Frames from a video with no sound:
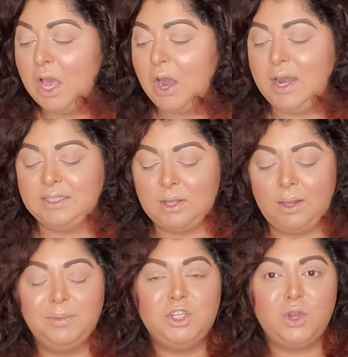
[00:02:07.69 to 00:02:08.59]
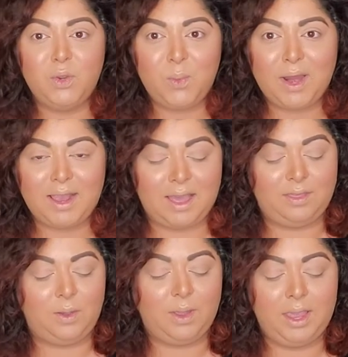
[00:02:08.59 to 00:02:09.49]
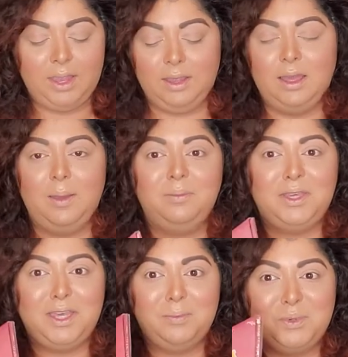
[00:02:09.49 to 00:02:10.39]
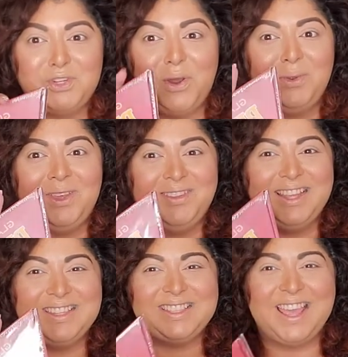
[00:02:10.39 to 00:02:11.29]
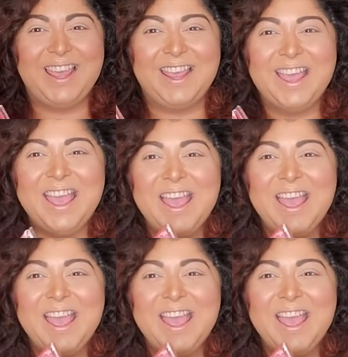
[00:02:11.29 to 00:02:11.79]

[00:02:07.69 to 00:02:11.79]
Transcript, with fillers: All right, so let me show you what I got, okay? I'm keep showing you this thing.